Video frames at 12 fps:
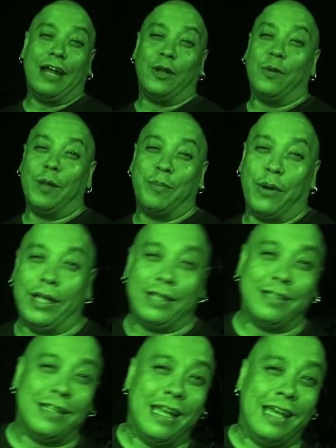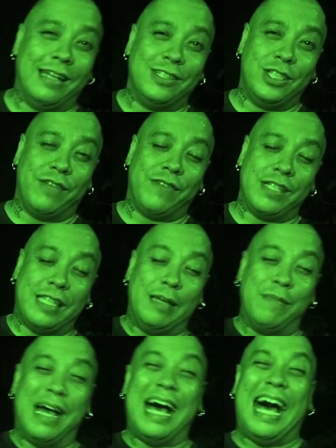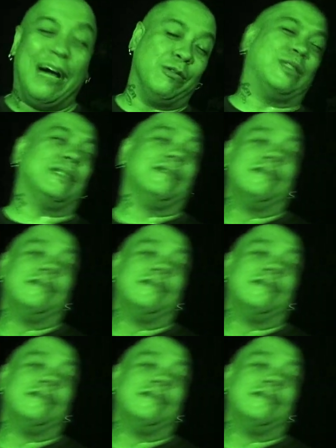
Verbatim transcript: Noel Boyd and the GFS team out.